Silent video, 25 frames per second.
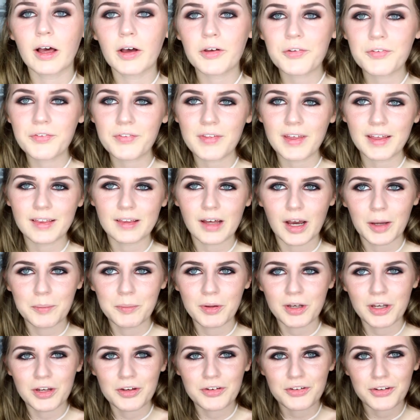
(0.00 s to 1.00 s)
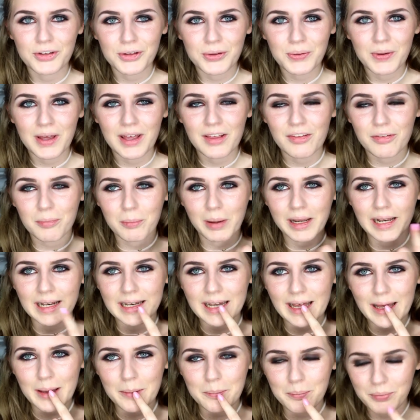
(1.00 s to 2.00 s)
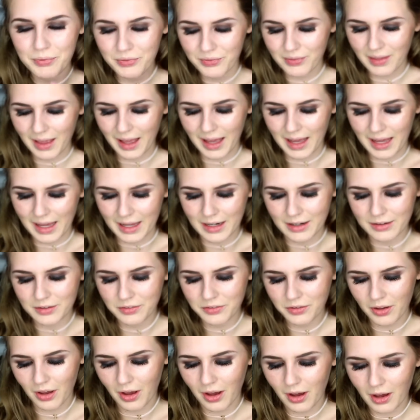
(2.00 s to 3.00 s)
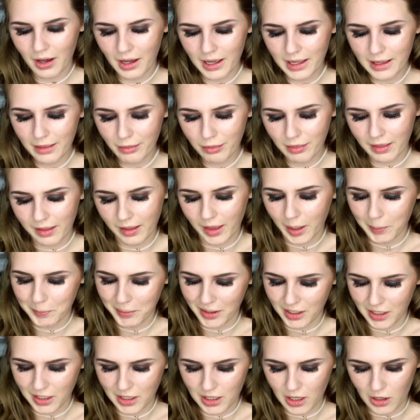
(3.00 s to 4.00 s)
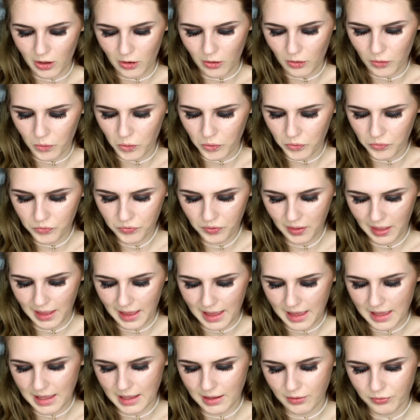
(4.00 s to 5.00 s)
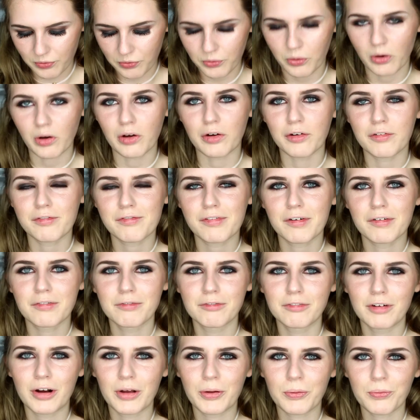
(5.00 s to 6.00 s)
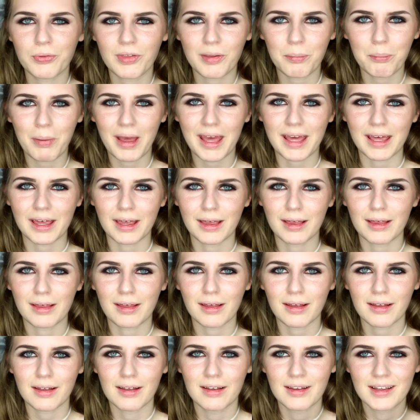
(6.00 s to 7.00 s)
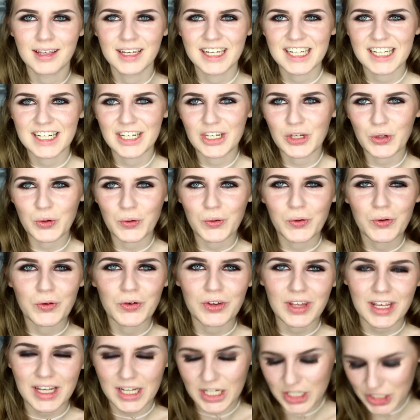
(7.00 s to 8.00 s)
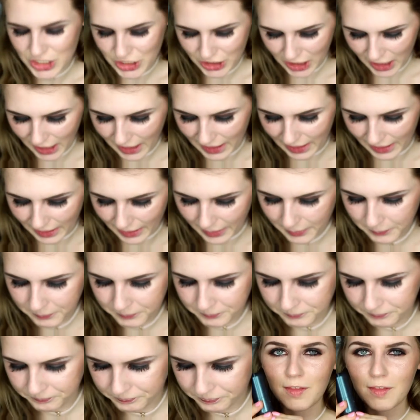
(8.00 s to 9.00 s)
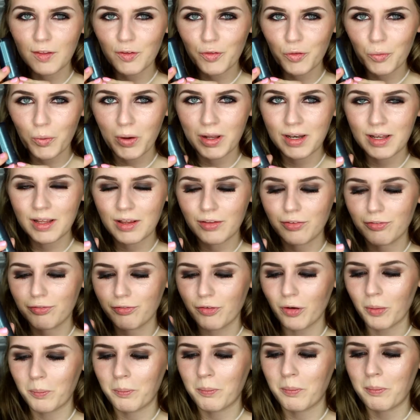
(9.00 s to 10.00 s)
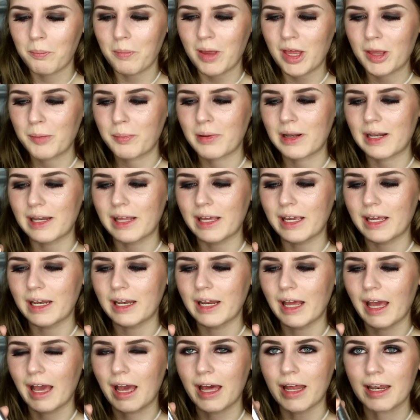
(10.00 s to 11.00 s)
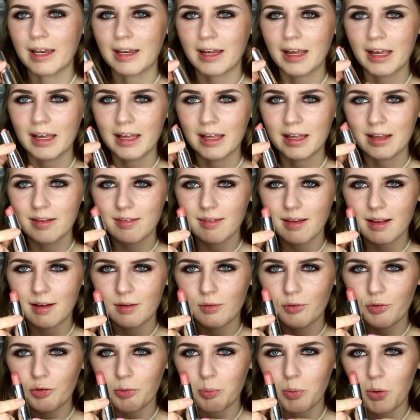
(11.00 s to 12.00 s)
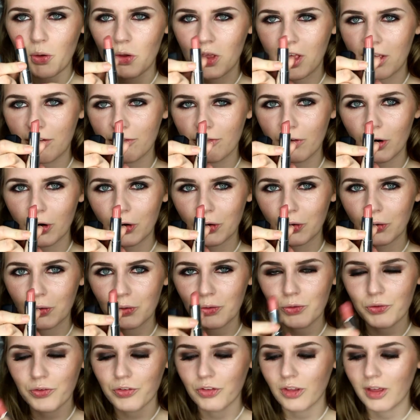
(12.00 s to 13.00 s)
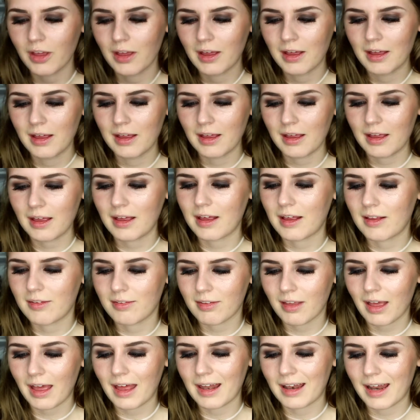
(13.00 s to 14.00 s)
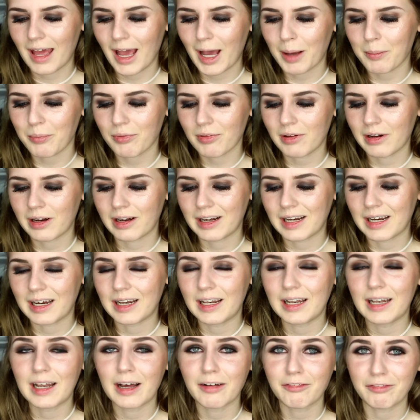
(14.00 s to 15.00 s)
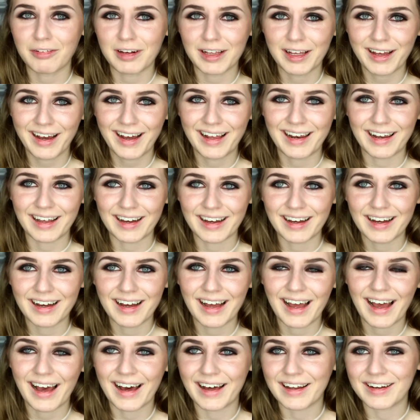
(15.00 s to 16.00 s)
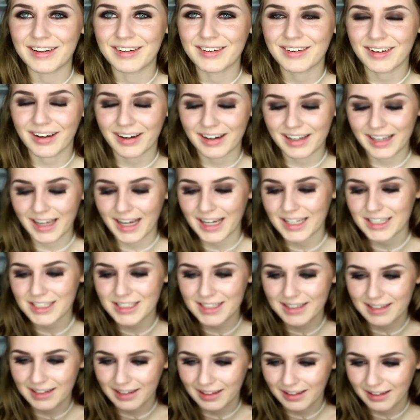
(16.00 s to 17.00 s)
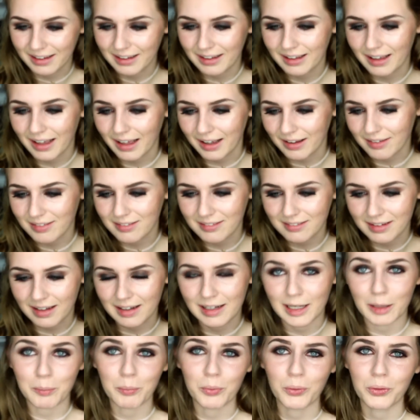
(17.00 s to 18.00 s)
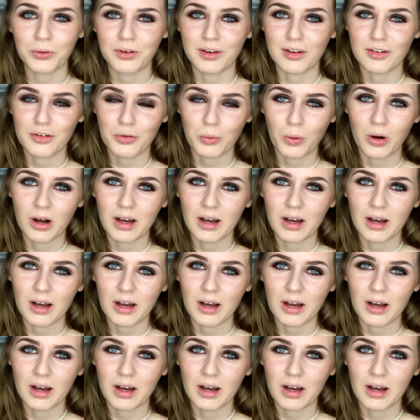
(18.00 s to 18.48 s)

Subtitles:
Last thing that I'm going to do is my lips, and I think I'm going to use a sort of rosy pink nude-ish colour. This one is from Maybelline and it is in Smoky Rose. It is an absolutely lovely colour, and I actually accidentally bought it